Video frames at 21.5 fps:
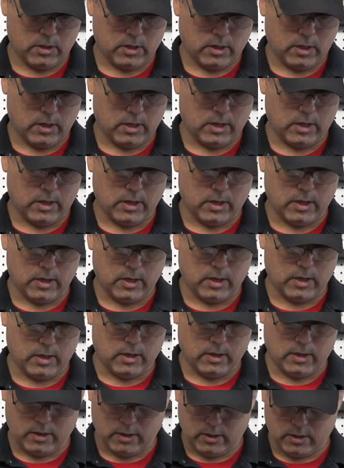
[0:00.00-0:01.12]

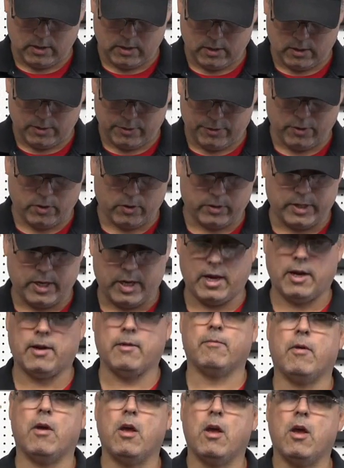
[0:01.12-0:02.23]

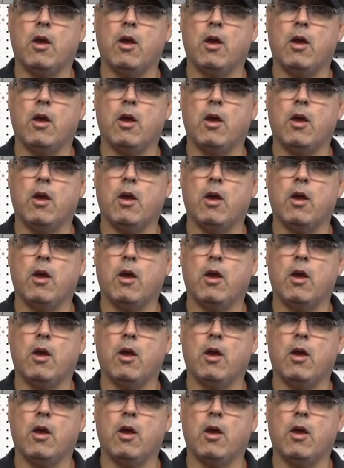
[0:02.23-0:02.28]
13.